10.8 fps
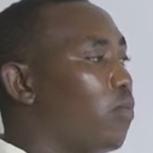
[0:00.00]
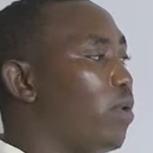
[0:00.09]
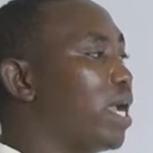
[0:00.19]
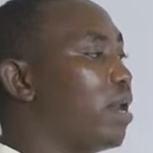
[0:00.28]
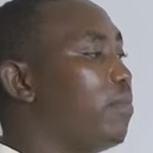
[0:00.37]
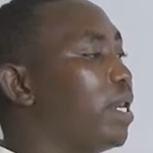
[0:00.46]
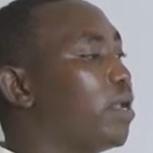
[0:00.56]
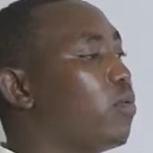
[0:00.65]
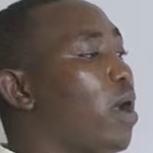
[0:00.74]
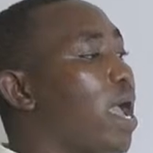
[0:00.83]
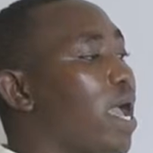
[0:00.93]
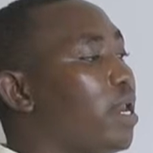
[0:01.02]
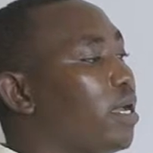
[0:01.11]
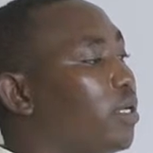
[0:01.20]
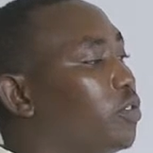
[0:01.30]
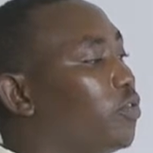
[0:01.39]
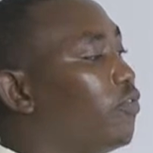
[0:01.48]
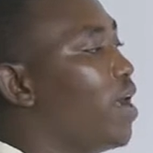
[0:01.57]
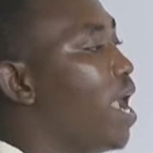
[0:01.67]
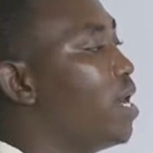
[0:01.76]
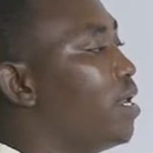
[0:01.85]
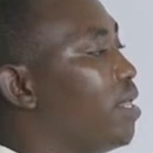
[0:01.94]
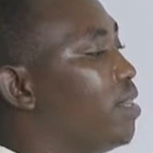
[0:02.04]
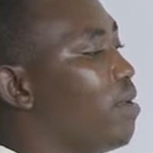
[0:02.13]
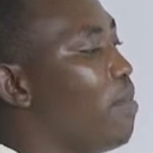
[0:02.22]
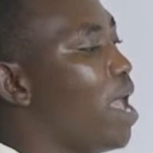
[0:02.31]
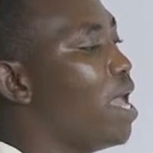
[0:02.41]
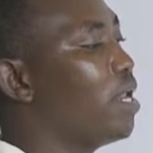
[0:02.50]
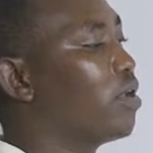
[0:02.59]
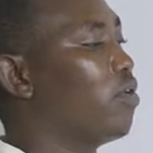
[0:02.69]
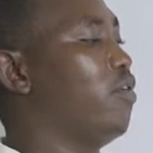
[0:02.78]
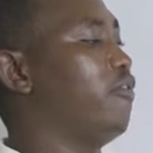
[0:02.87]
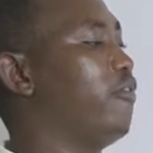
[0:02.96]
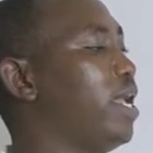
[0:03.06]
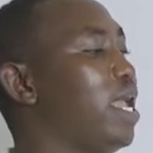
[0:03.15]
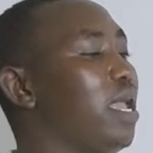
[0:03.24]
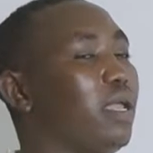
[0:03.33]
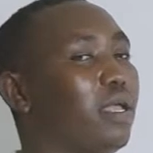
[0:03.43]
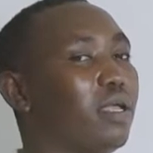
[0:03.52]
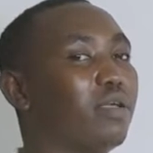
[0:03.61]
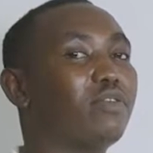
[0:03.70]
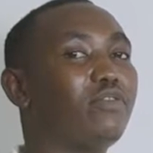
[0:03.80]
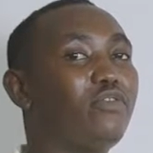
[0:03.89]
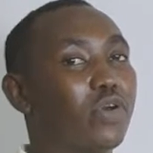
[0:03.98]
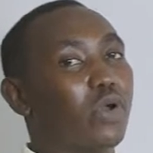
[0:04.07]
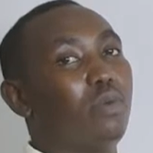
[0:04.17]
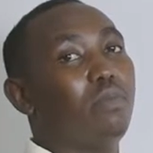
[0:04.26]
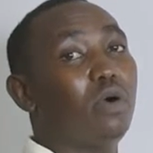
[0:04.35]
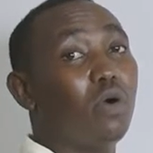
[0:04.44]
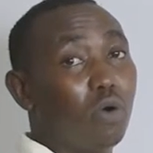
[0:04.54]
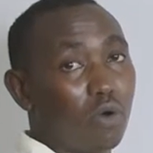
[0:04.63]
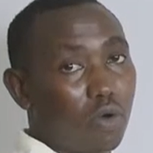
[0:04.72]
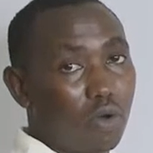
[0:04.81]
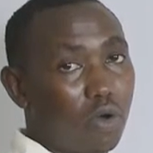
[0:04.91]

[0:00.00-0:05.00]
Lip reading: We can be required to find the bearing of A from O,